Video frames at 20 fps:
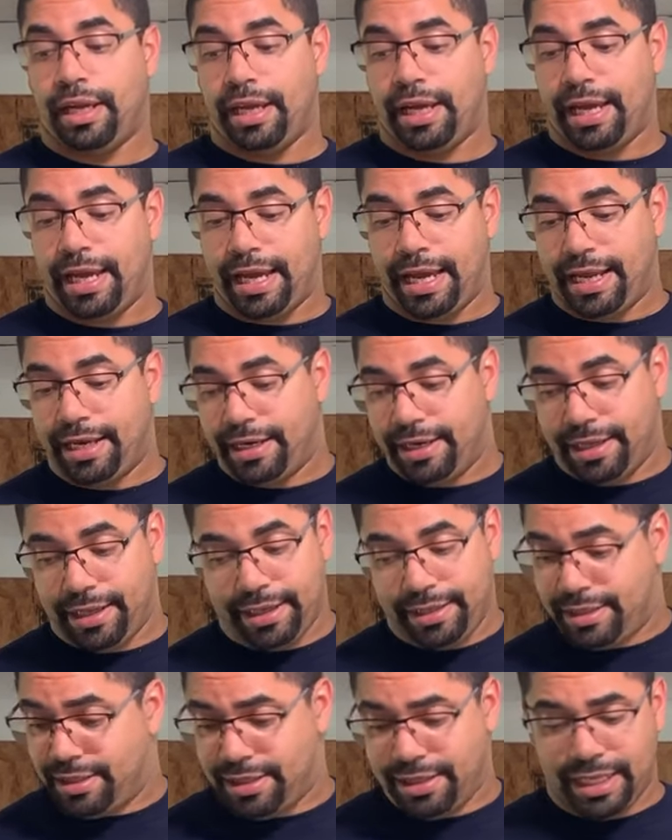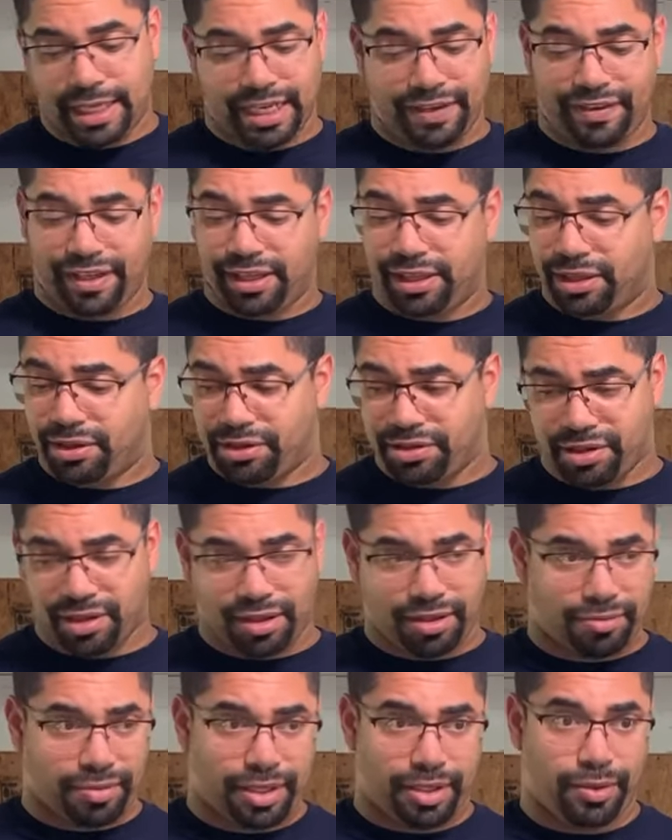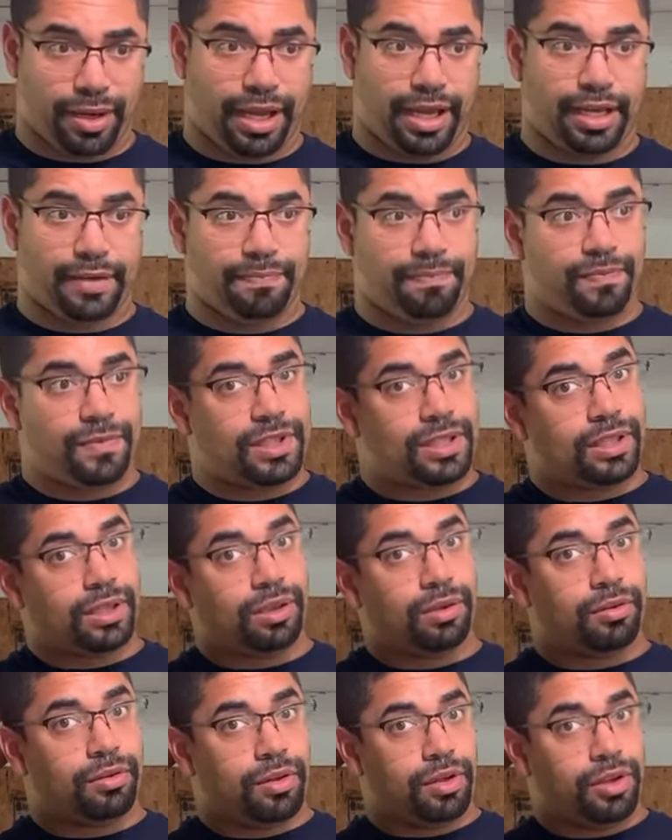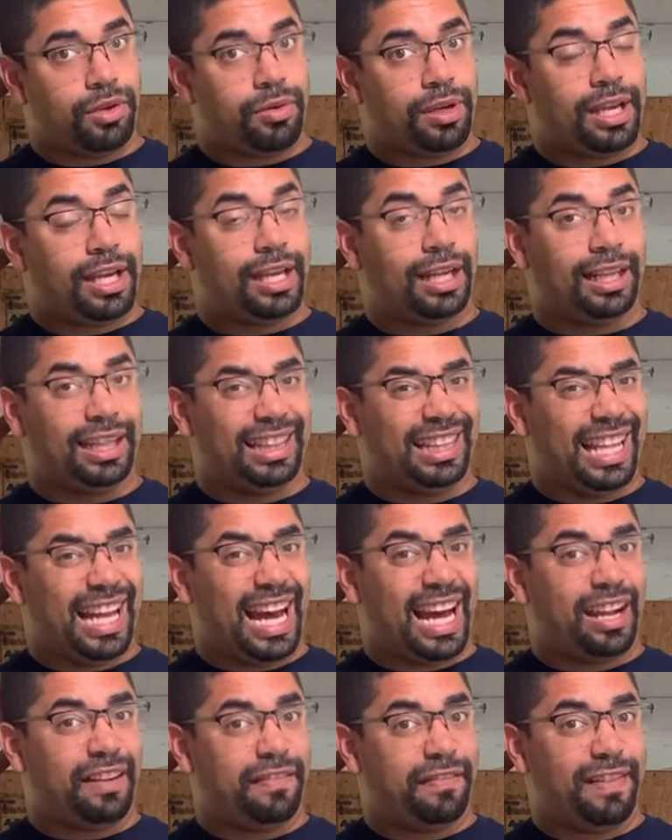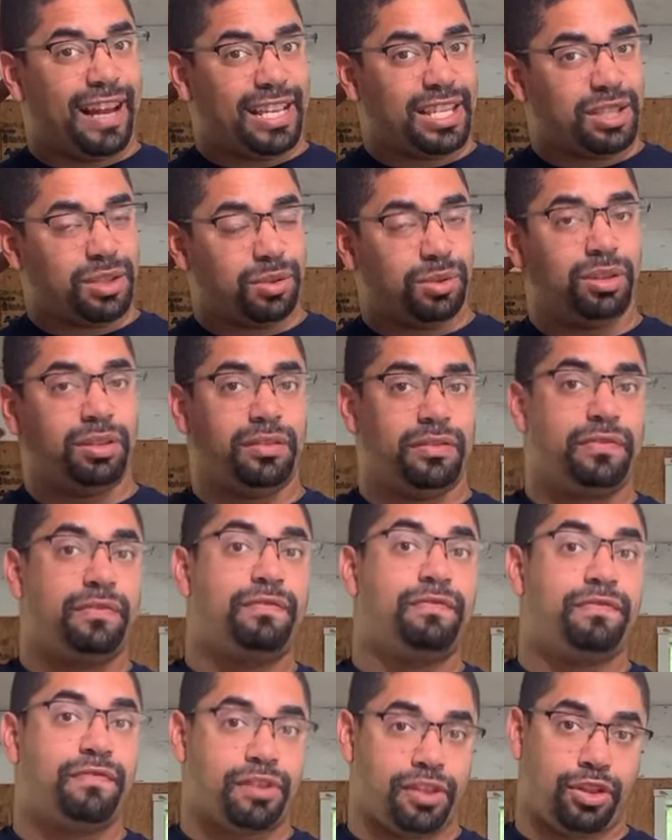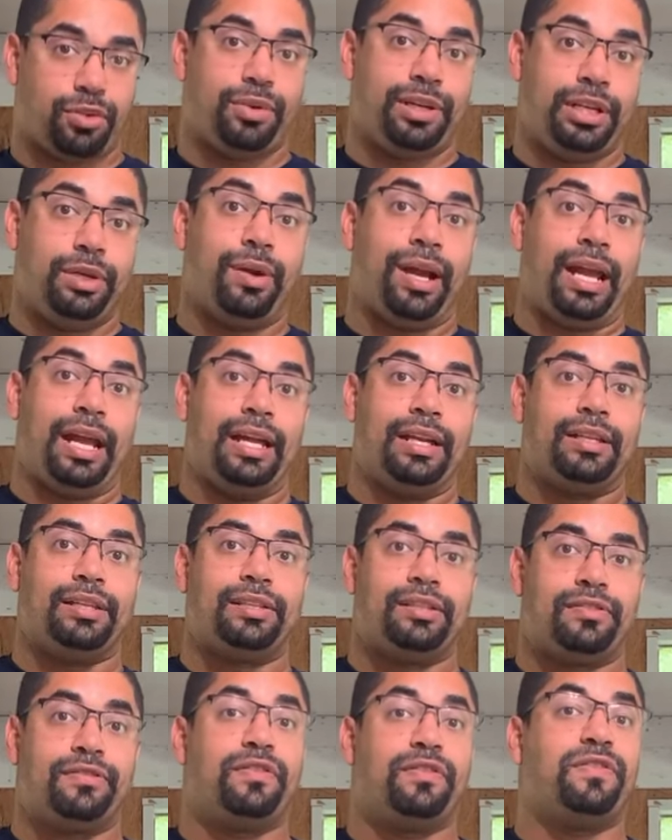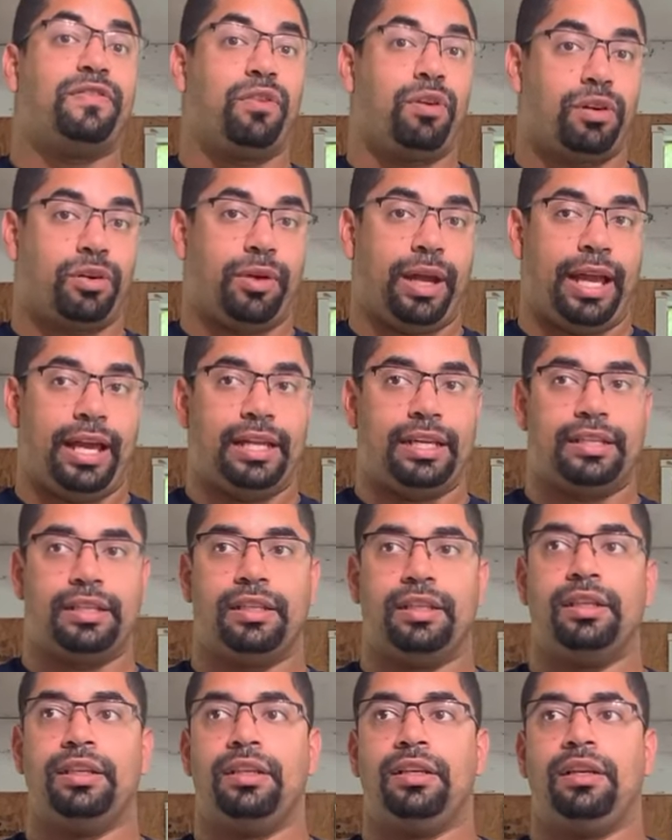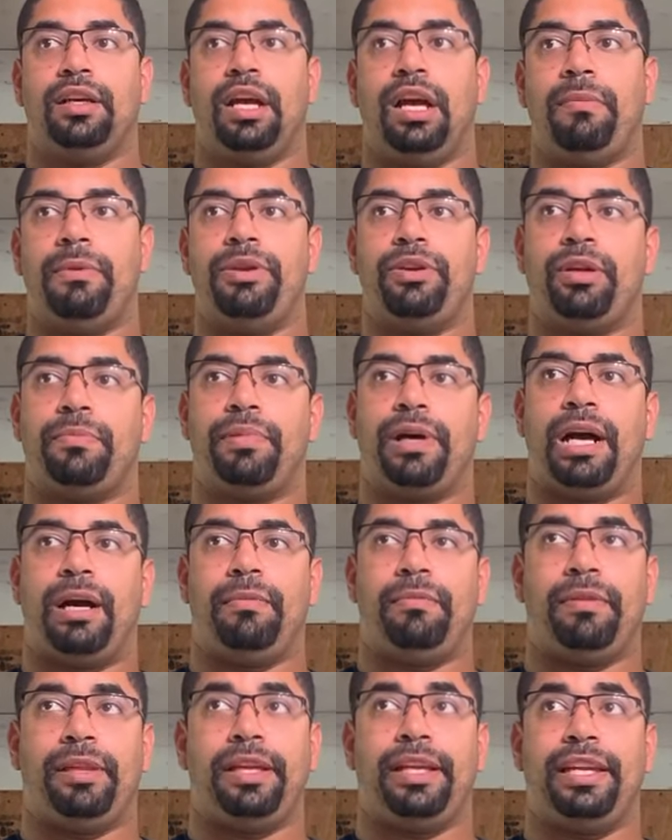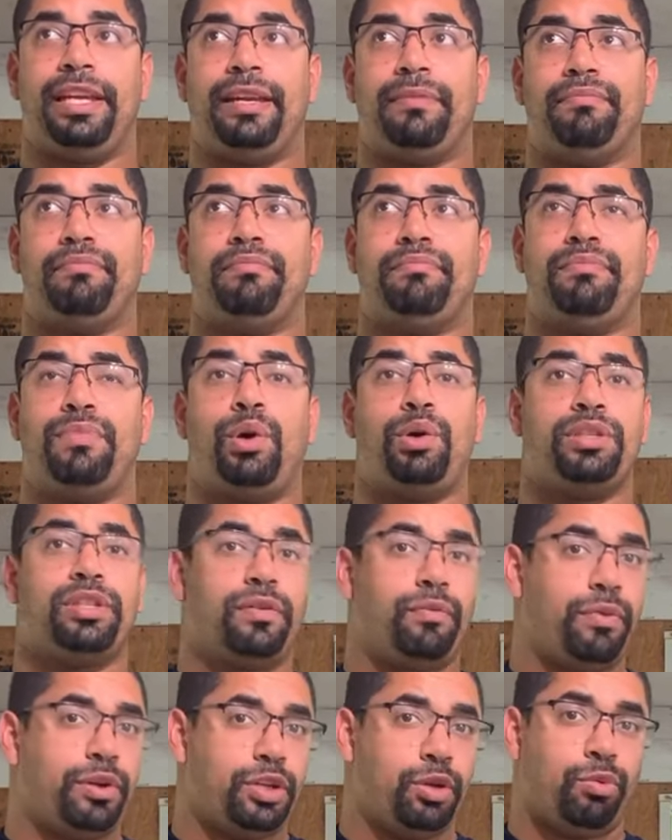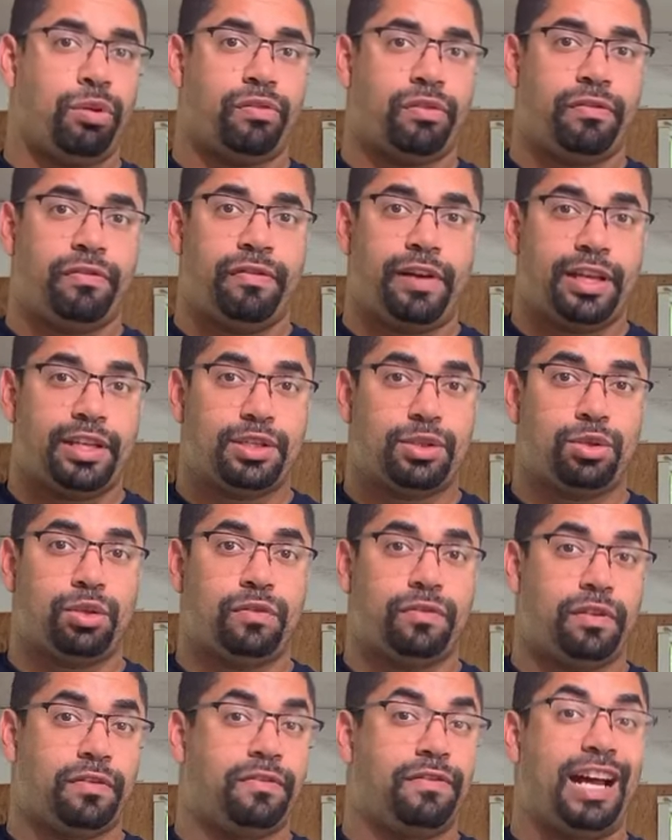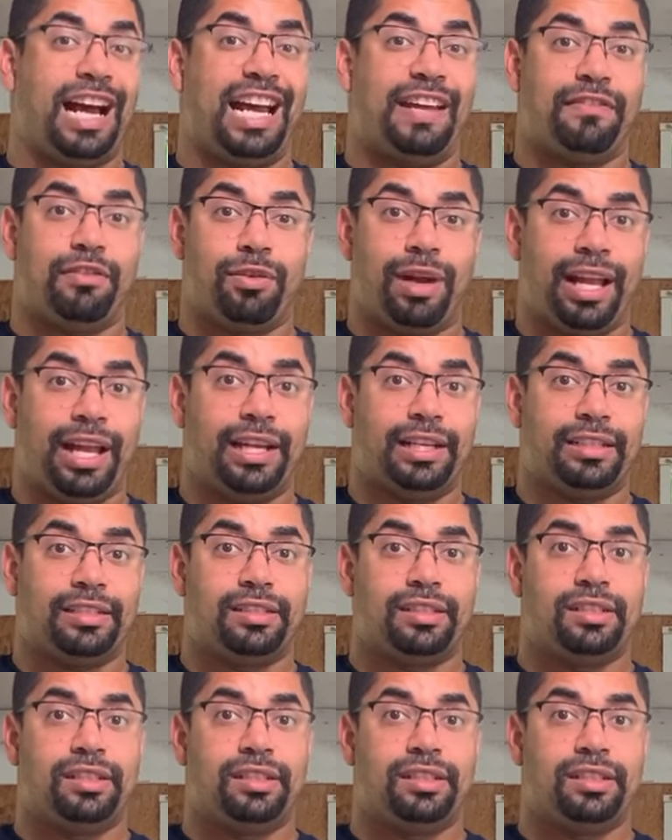And this is not even close to three grand. So you can get a lot of Festool for three grand, for four grand. I mean, you could probably get most of what you want from Festool for five grand.